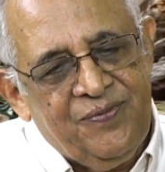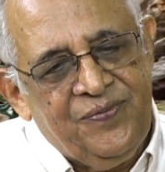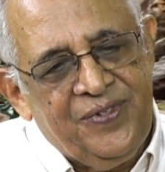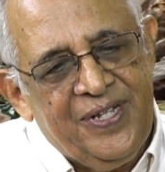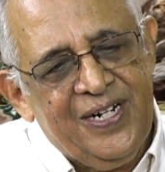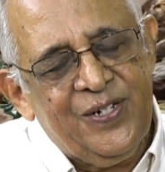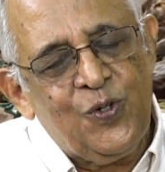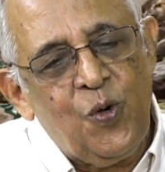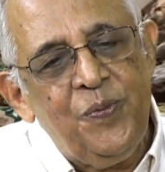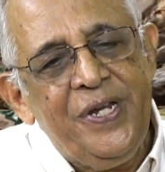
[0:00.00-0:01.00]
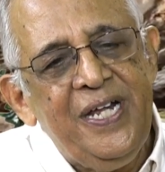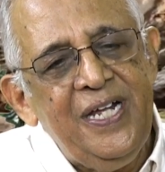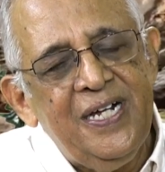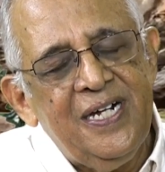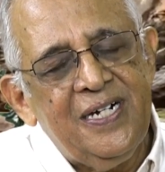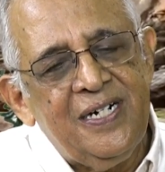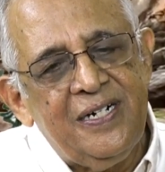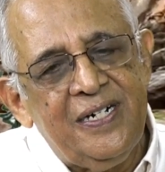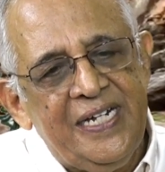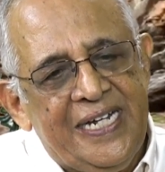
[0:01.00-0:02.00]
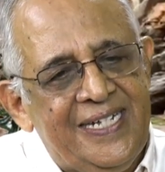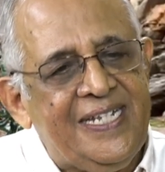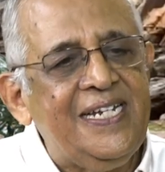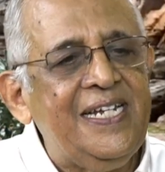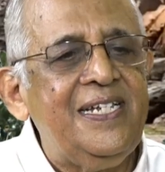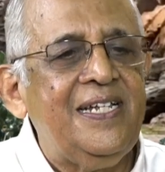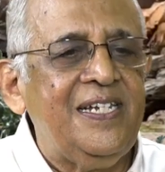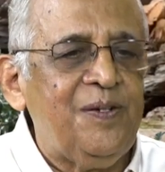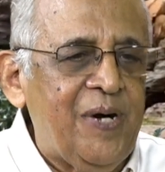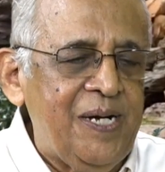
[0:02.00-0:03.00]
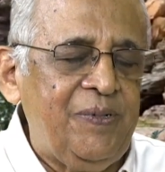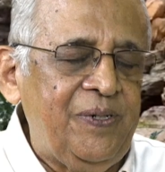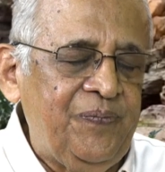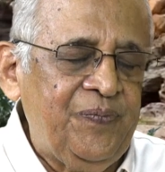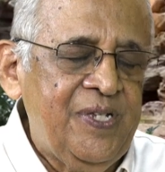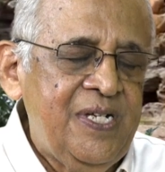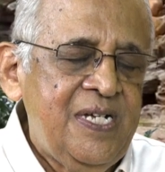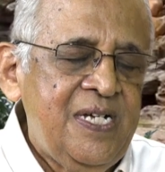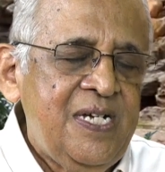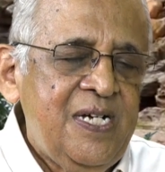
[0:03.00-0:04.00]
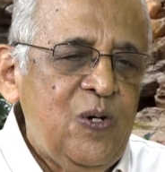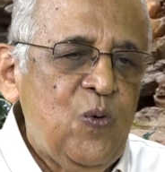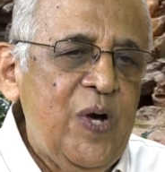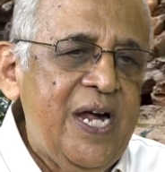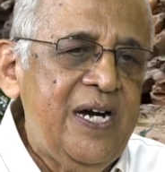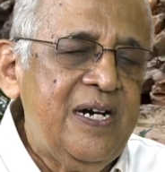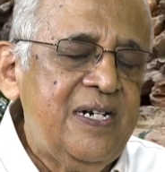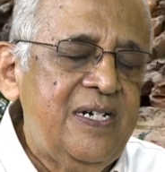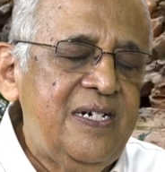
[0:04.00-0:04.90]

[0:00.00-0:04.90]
There are so many incidents in the Bible where